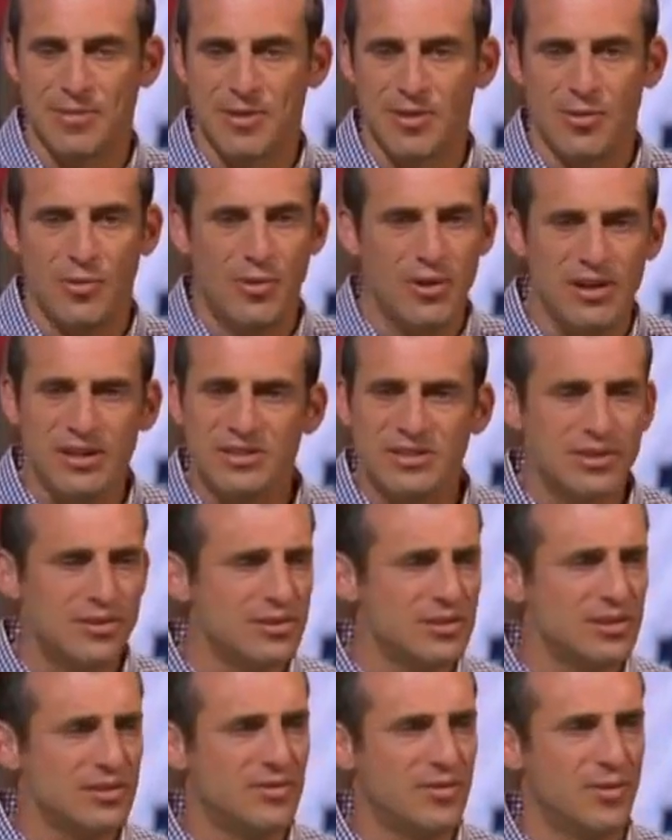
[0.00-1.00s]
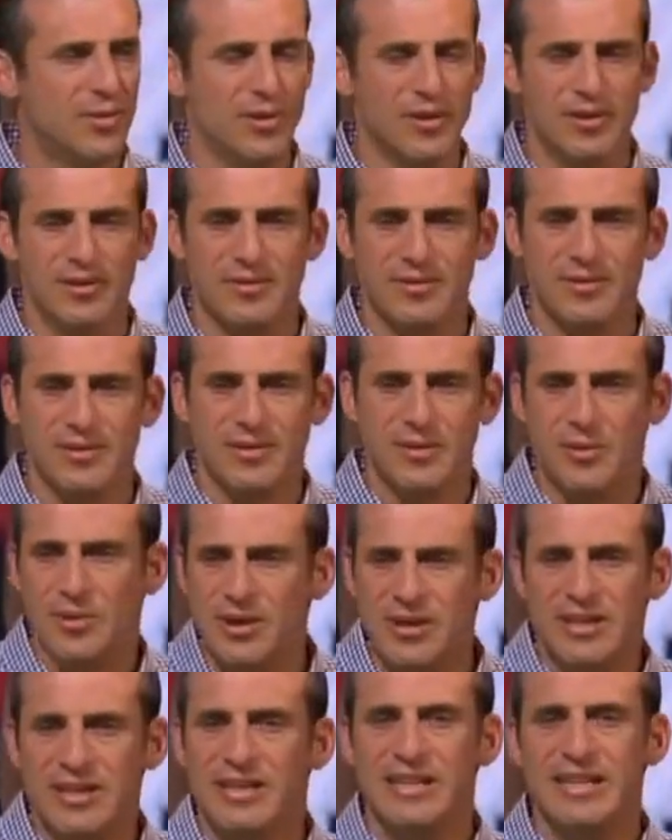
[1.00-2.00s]
What are you searching for? What do
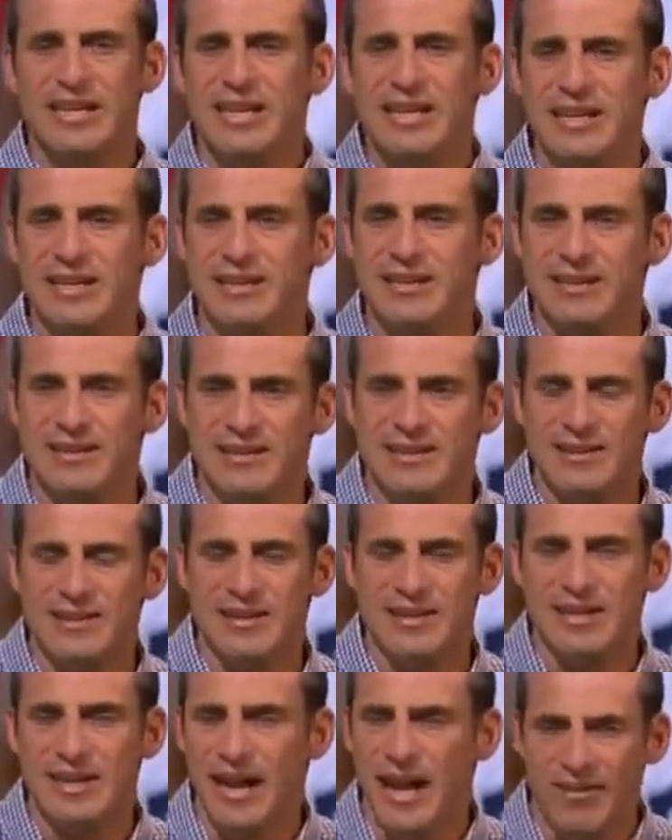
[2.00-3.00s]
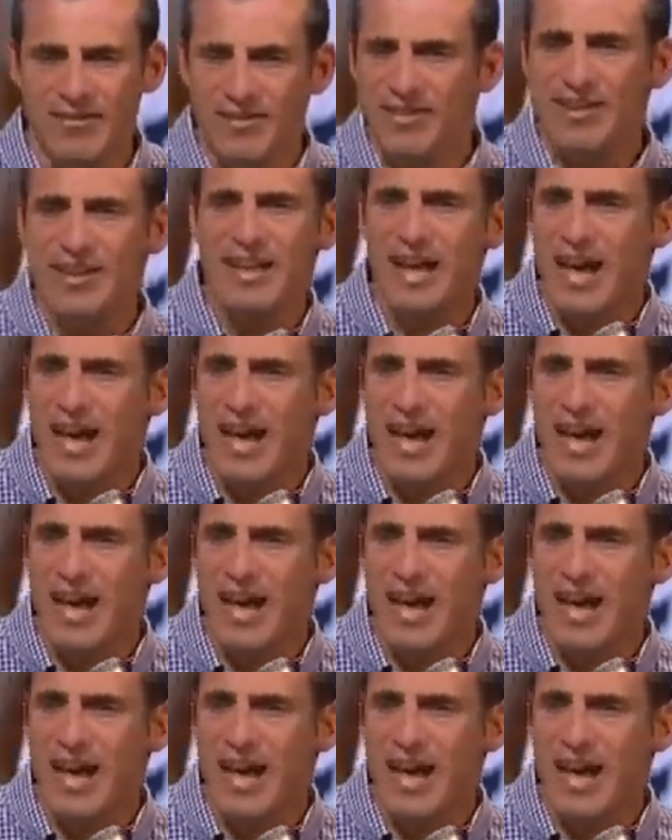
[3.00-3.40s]
you need? Everything you